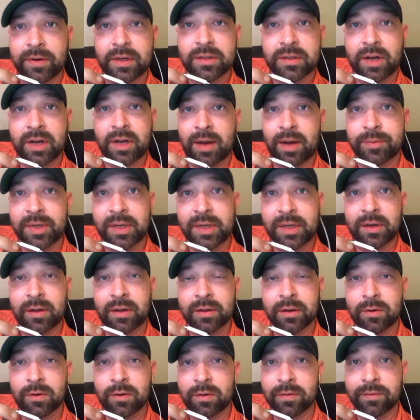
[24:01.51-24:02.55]
top 10 on the
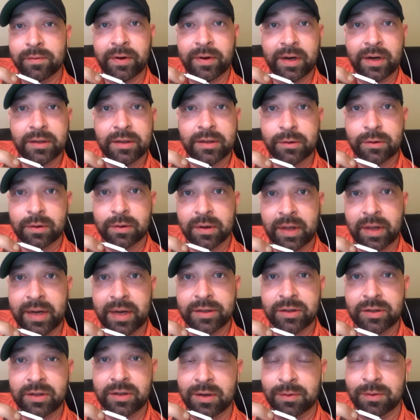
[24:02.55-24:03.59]
Korn Ferry Tour
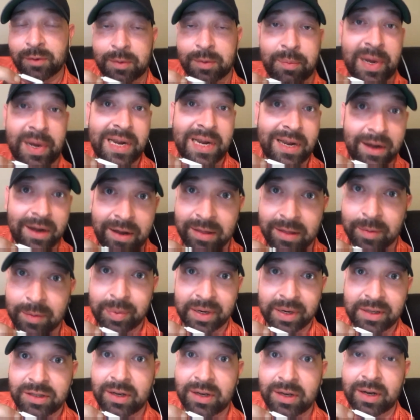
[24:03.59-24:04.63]
last year, would be on the
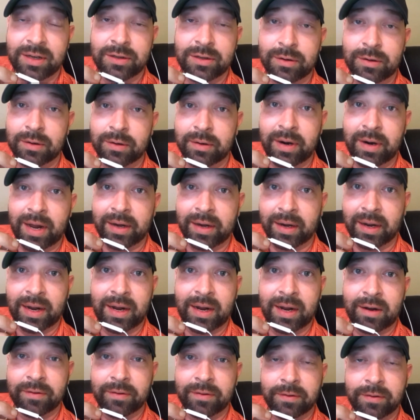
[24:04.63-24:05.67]
PGA Tour right
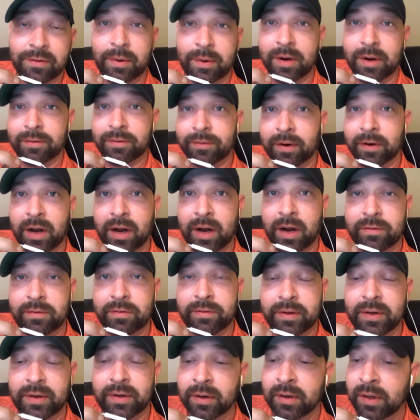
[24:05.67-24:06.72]
now if it weren't for
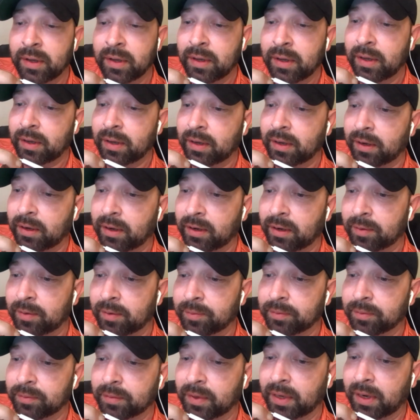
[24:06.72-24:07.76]
COVID.
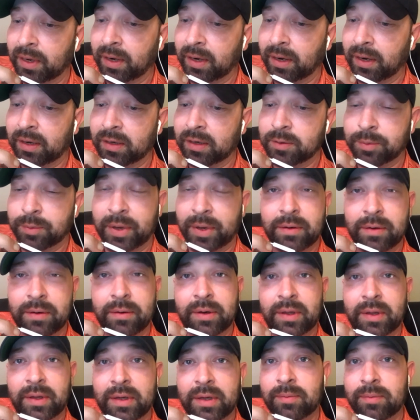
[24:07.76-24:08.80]
And he's played
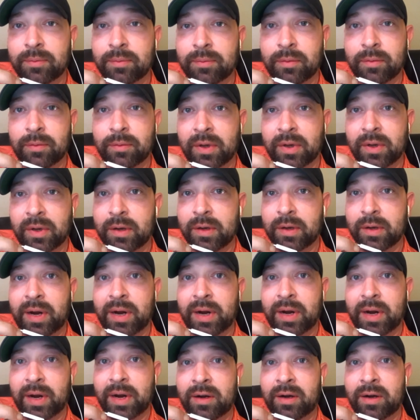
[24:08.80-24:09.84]
really, really
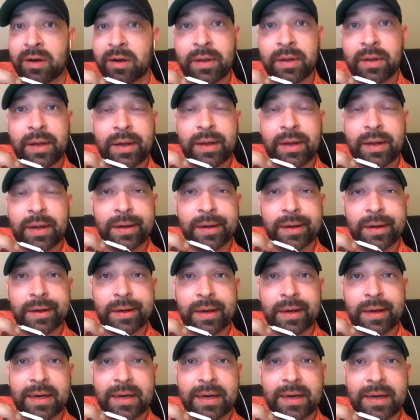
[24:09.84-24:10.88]
well. Had
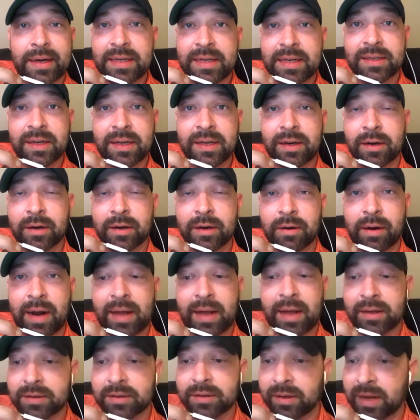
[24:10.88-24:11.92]
a T10 at
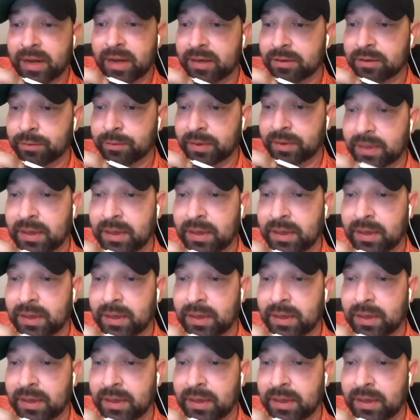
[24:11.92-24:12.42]
Corrales last week.